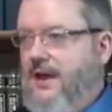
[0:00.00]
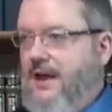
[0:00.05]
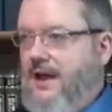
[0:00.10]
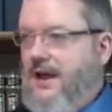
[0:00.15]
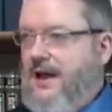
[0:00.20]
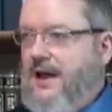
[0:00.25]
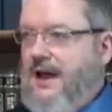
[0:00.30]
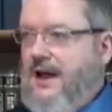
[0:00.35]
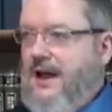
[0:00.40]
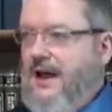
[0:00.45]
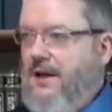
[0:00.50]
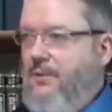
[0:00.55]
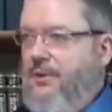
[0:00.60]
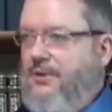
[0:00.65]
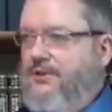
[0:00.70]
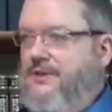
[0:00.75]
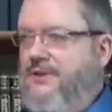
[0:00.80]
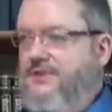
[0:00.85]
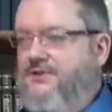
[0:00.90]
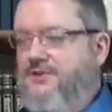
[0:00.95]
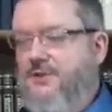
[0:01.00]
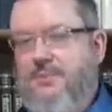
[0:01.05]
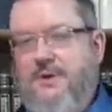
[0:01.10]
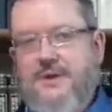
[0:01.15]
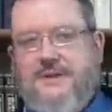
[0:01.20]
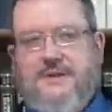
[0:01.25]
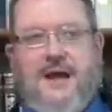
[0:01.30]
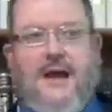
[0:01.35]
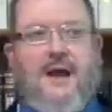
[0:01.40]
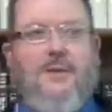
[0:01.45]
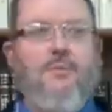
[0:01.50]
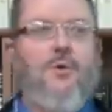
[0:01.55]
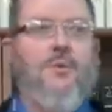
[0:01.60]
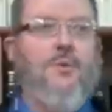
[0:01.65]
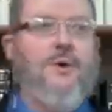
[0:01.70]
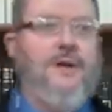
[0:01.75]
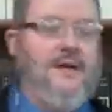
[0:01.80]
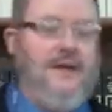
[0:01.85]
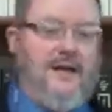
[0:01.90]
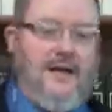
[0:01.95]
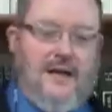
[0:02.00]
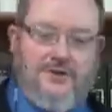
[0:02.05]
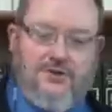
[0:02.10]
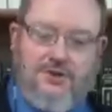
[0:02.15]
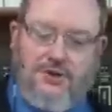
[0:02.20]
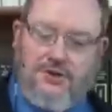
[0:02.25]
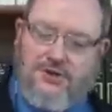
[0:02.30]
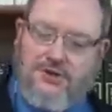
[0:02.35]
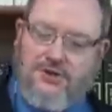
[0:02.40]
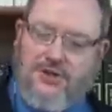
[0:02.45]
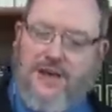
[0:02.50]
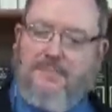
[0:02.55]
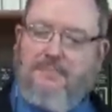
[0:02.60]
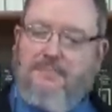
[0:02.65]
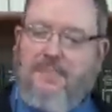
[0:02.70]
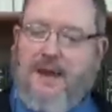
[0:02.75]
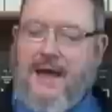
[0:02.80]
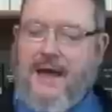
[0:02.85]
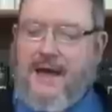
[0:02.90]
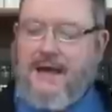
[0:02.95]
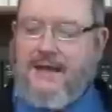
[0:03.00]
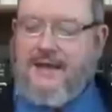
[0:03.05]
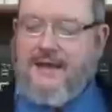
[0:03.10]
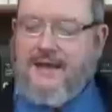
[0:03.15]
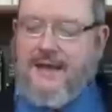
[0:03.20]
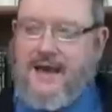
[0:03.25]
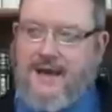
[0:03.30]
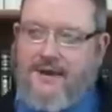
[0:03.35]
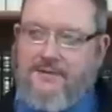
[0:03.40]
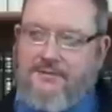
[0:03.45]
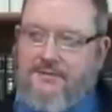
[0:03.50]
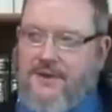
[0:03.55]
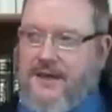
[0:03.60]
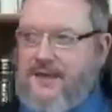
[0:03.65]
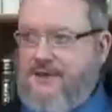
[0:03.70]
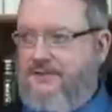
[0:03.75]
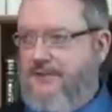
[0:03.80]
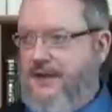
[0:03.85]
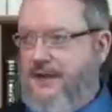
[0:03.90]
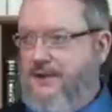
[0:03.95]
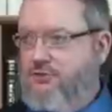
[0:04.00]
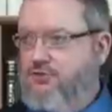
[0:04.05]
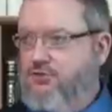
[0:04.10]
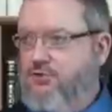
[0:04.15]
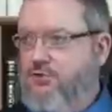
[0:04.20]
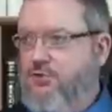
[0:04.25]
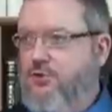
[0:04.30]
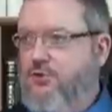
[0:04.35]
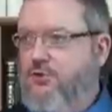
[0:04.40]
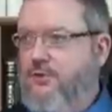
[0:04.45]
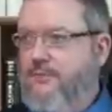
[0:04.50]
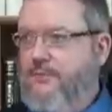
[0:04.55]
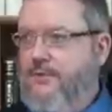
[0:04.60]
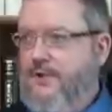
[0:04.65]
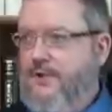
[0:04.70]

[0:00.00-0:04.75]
uh, I want this to be time where we can actually step back and kind of think things through.